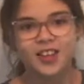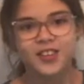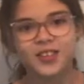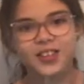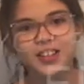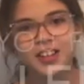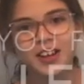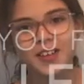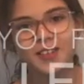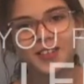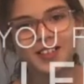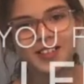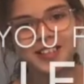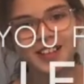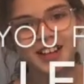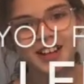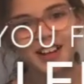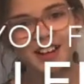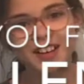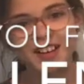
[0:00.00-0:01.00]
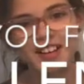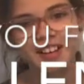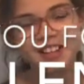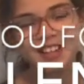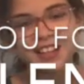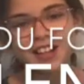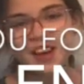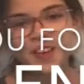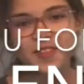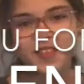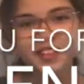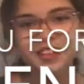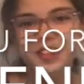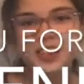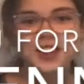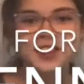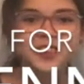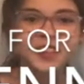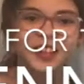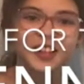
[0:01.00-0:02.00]
You should definitely check out her stuff,
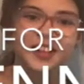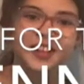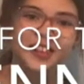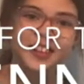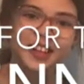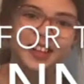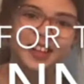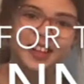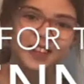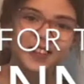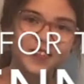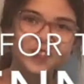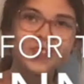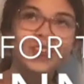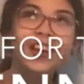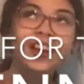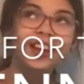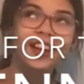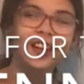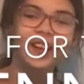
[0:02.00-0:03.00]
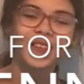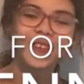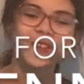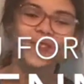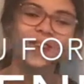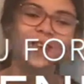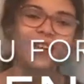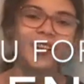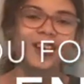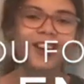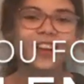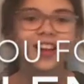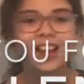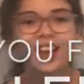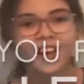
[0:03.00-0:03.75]
because it's really, really, really cool.